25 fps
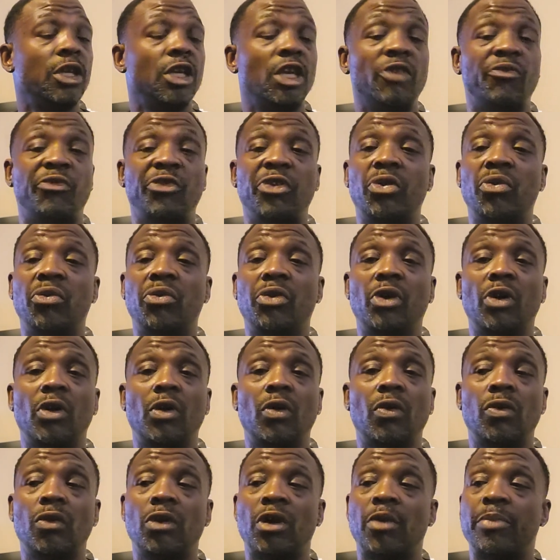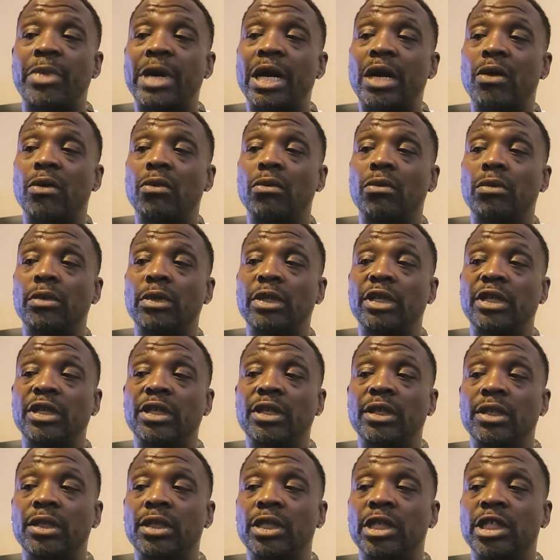if you don't know about
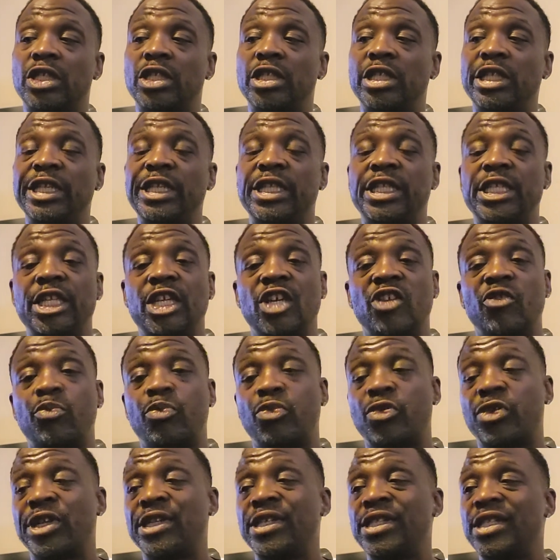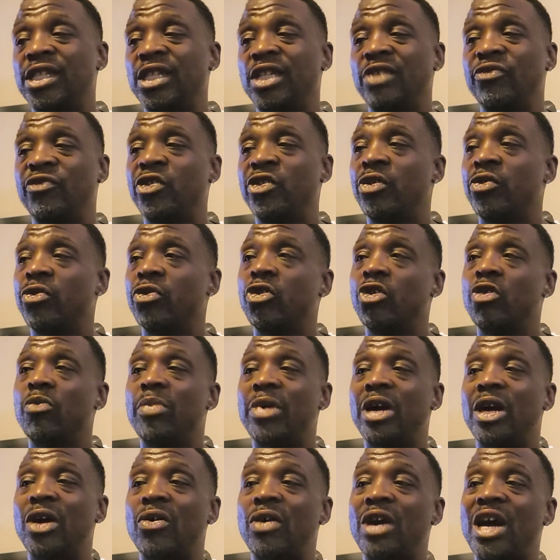just DTF printing, if you don't know
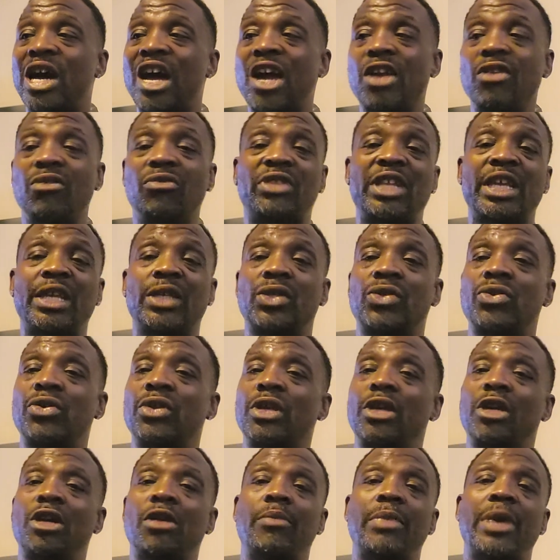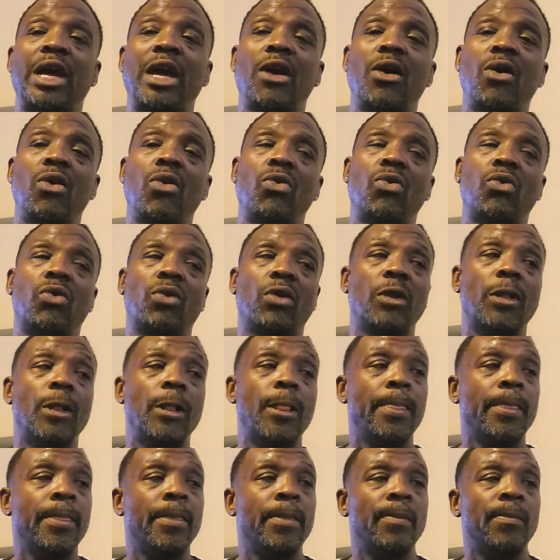about how you think it's going to come out, or
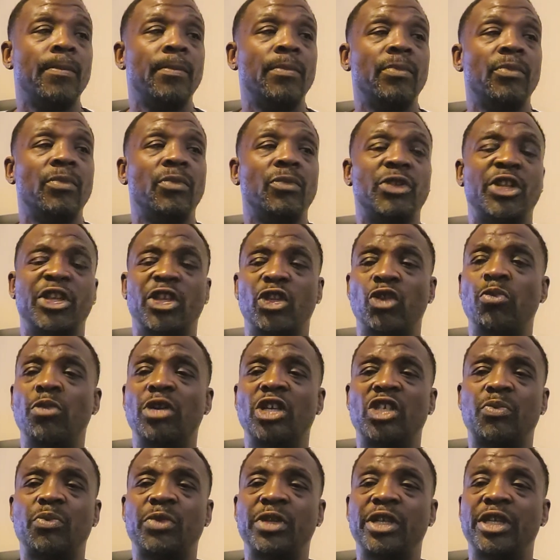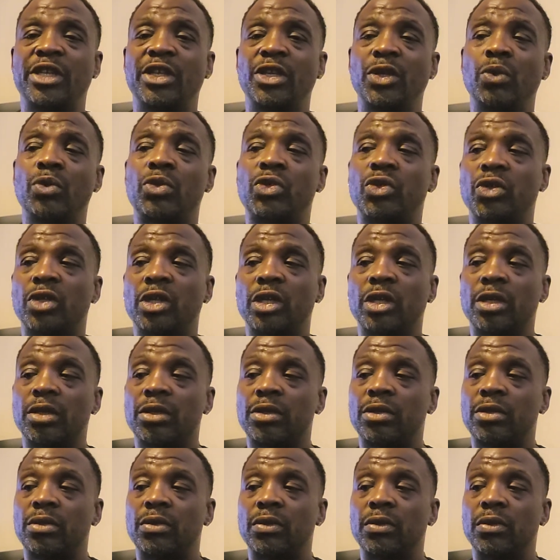then you must be new to the
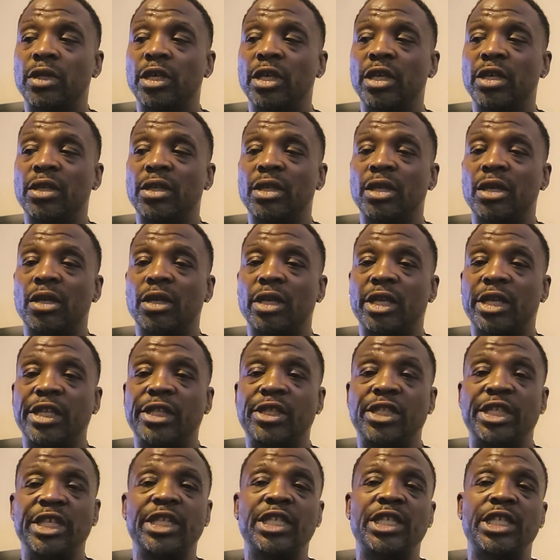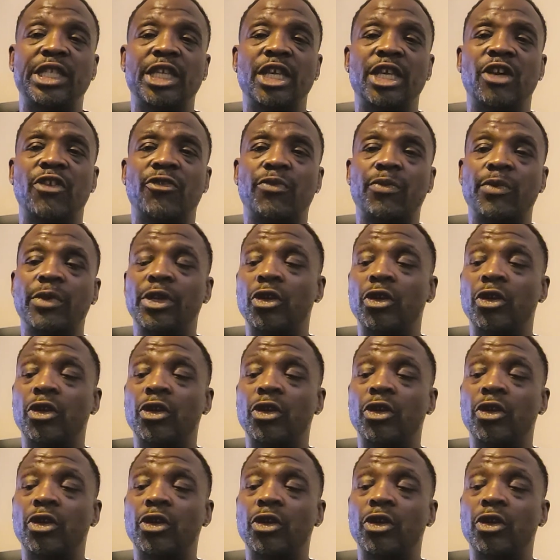DTF,